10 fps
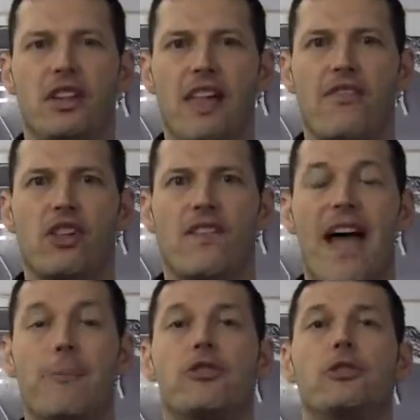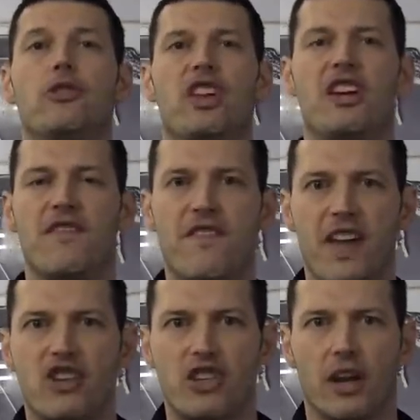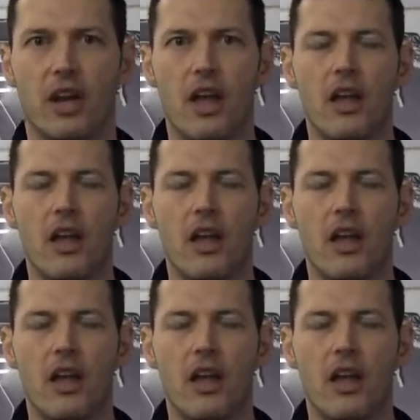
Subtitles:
to the level of absolute conviction.